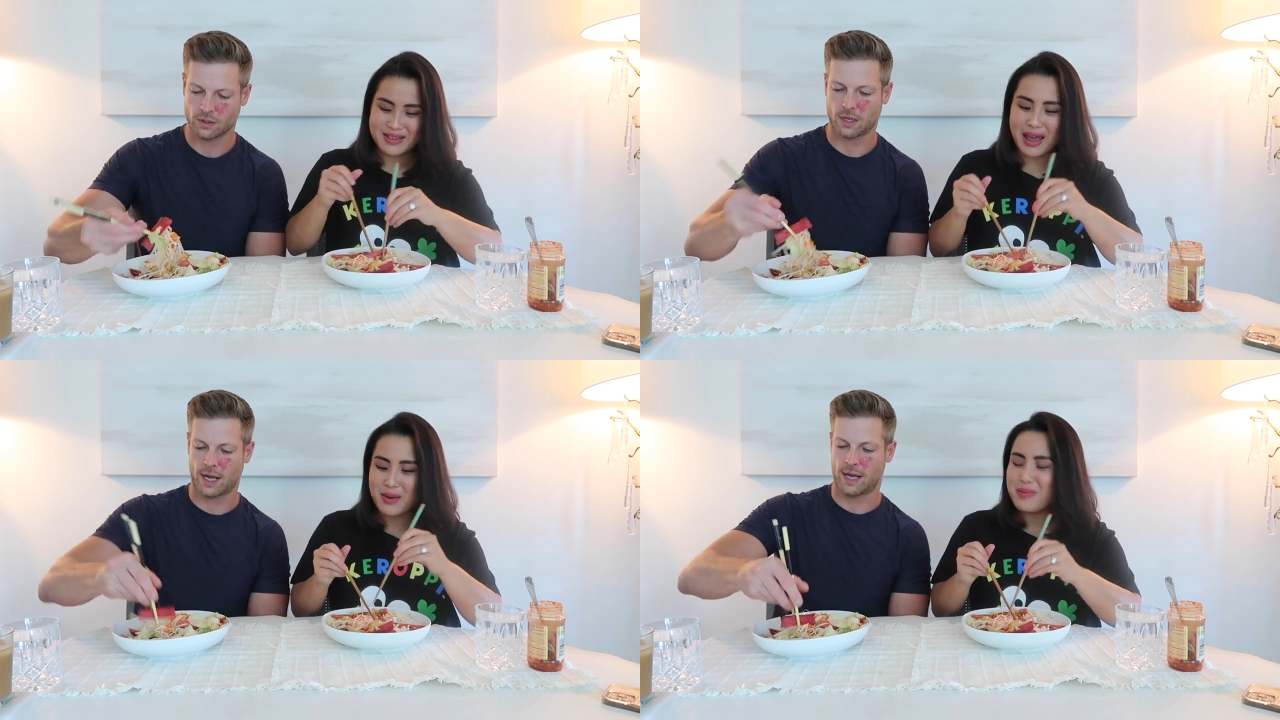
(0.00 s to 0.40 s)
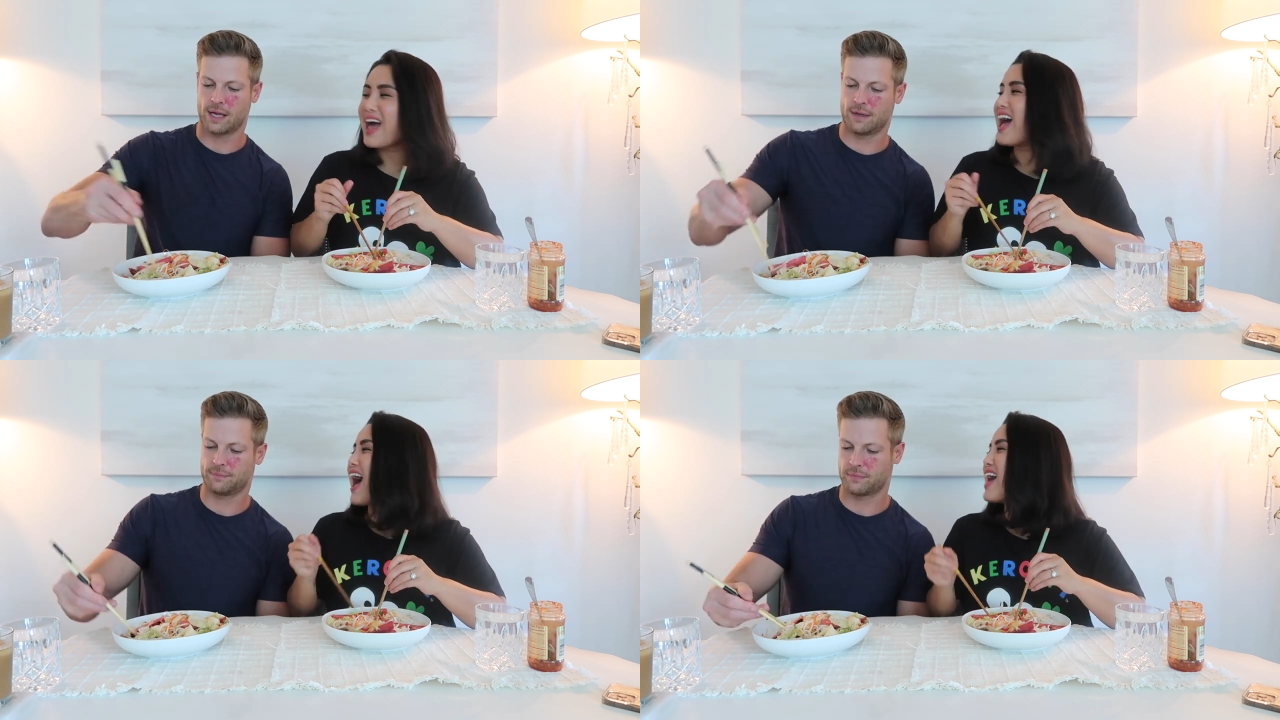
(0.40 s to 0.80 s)

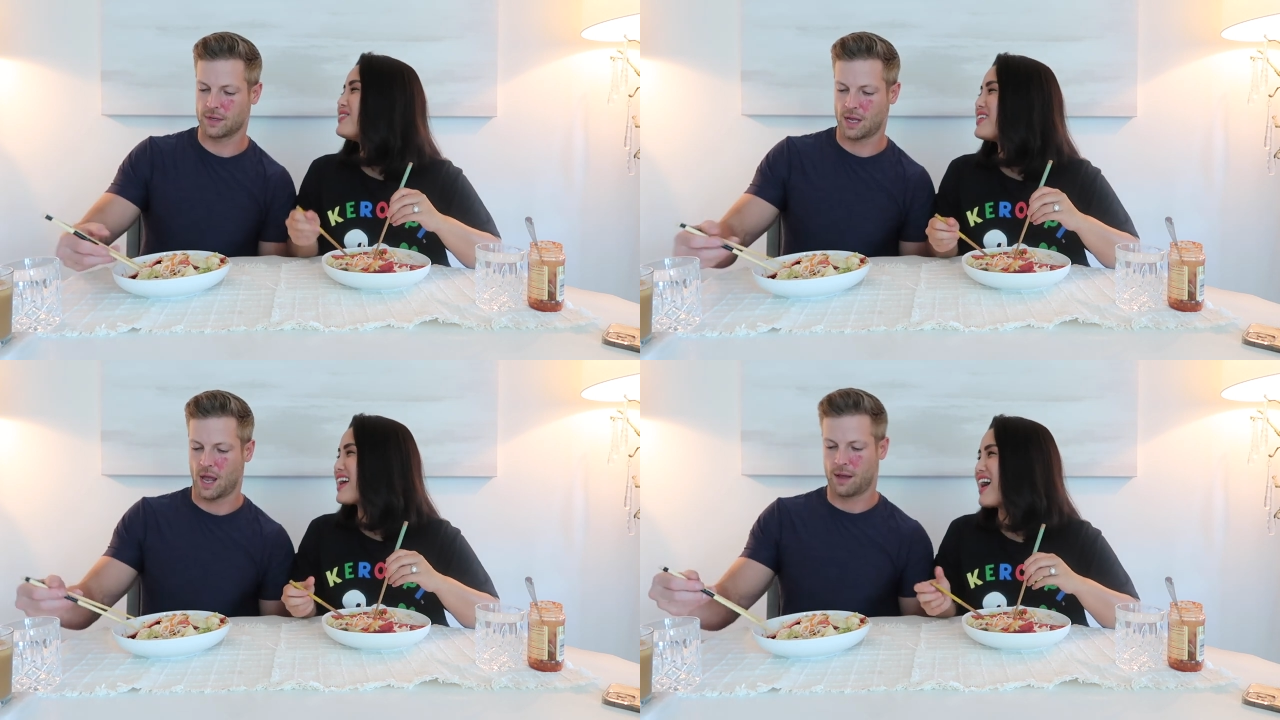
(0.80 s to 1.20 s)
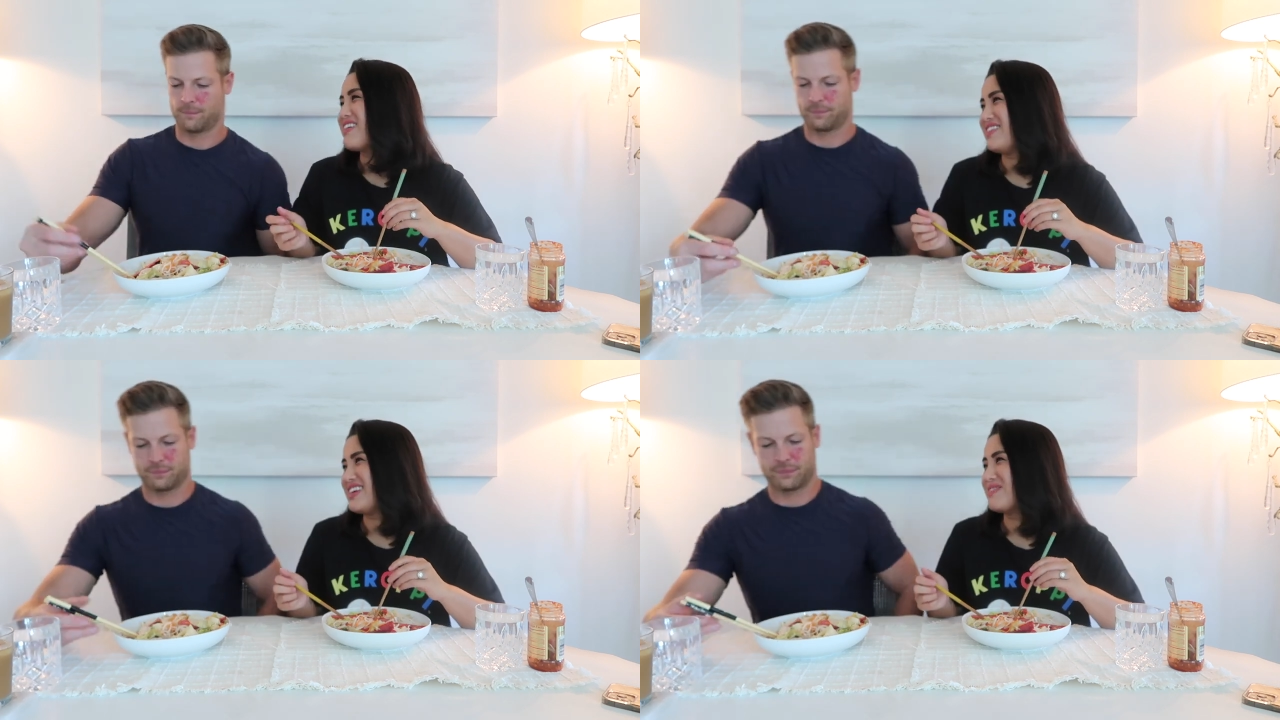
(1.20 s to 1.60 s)
Speaker 1: I, I don't think I
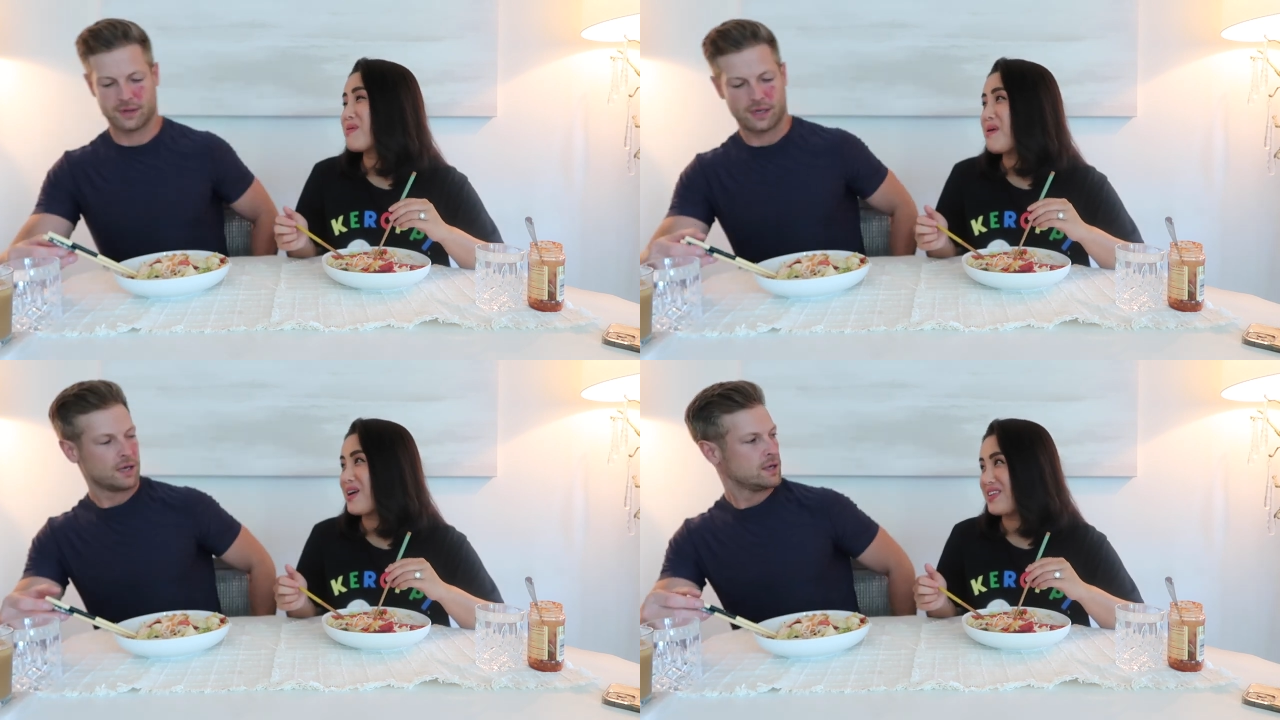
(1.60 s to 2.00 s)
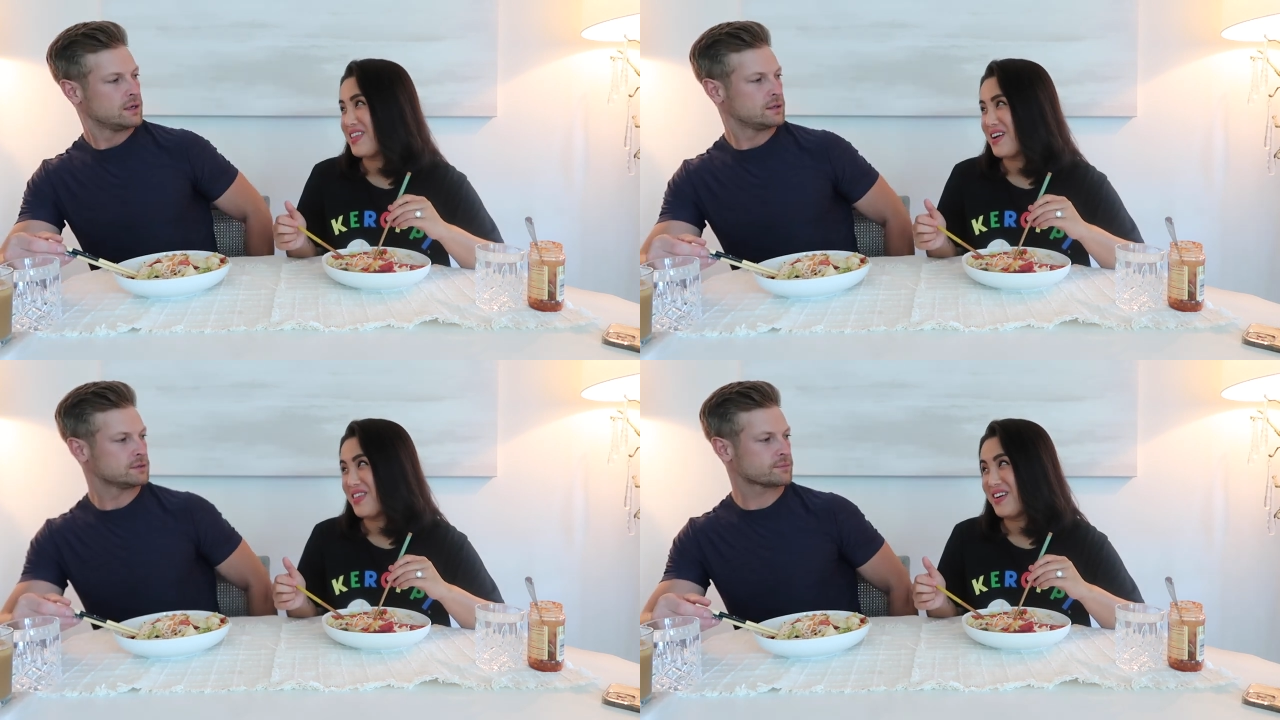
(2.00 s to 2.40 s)
have any prepared
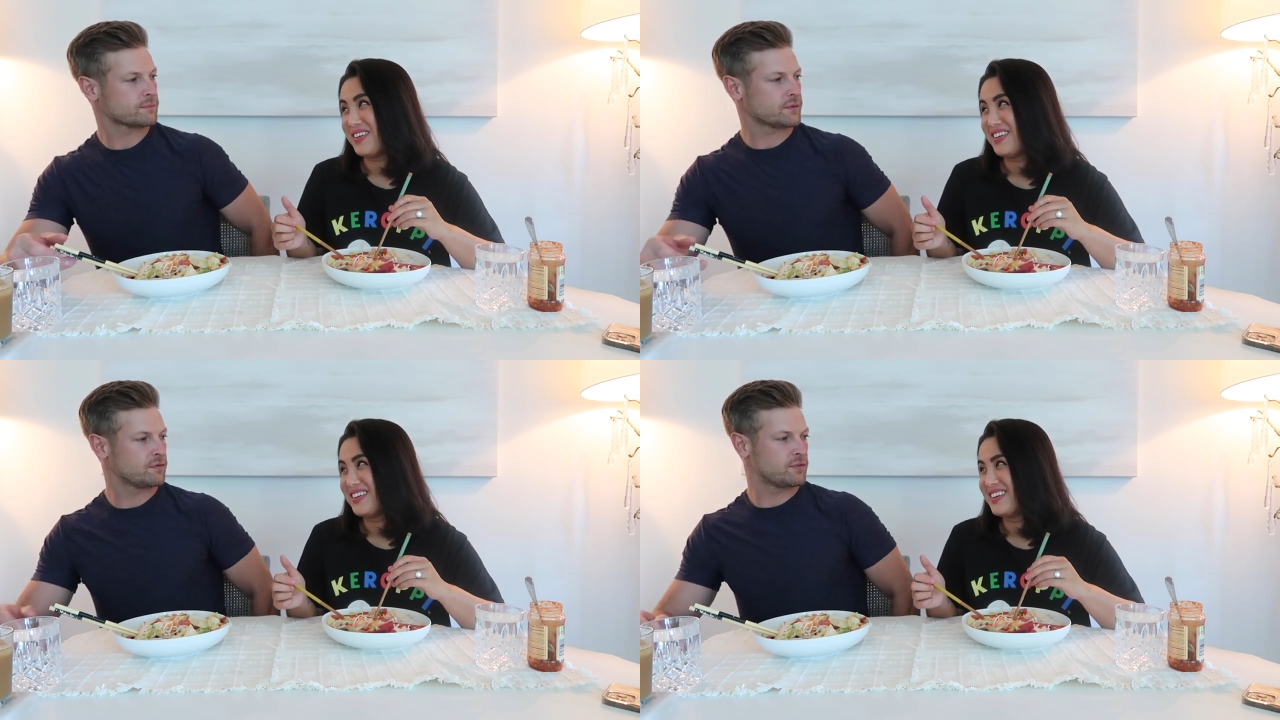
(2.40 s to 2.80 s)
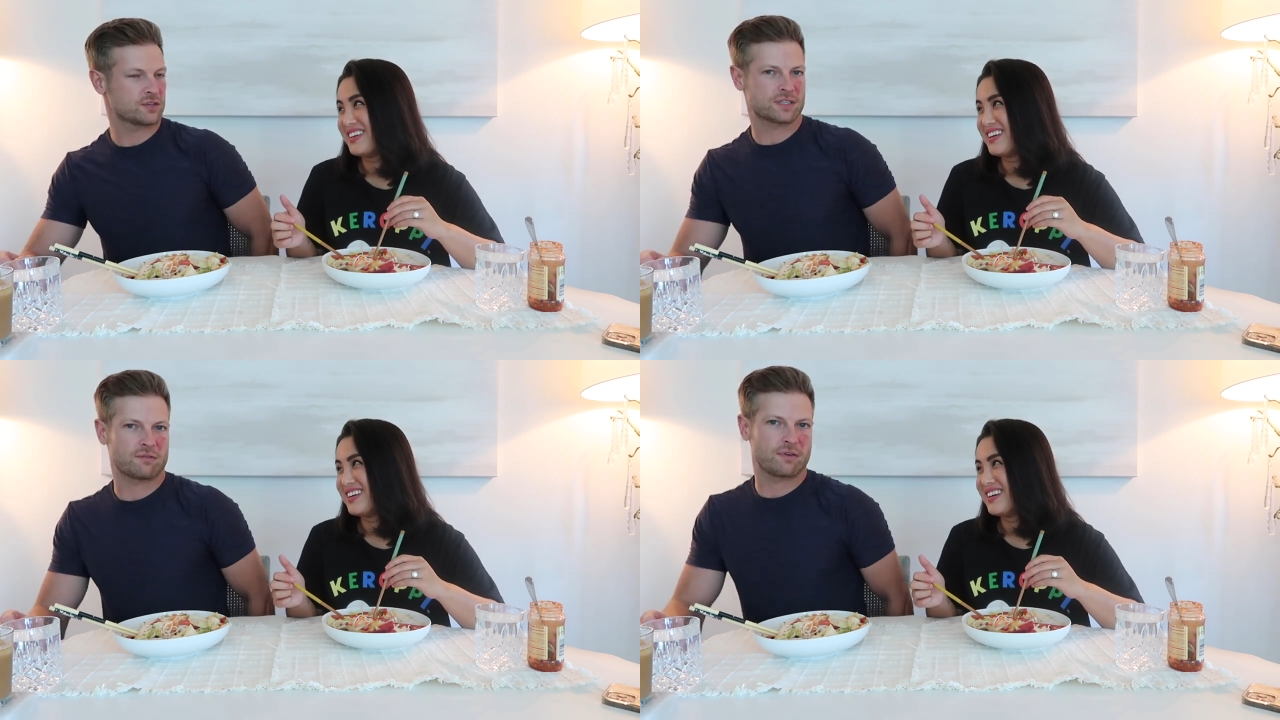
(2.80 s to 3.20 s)
in there though.
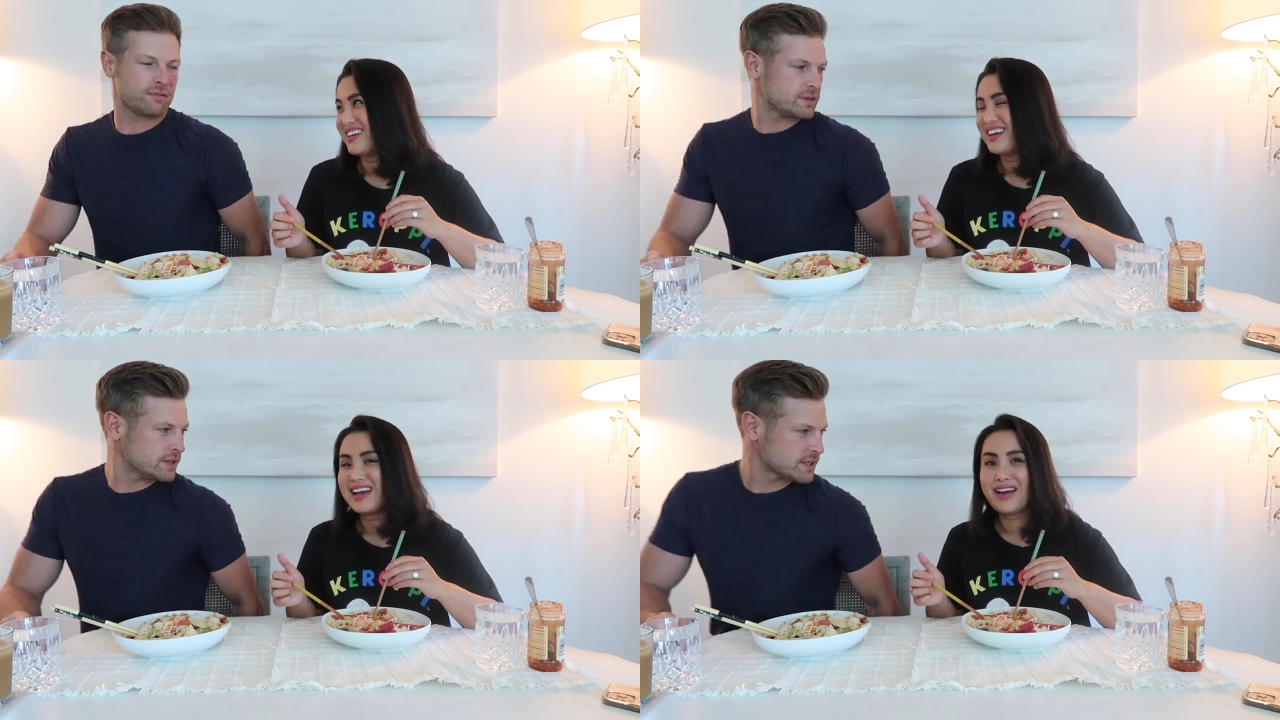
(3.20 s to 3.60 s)
Speaker 2: First time for everything.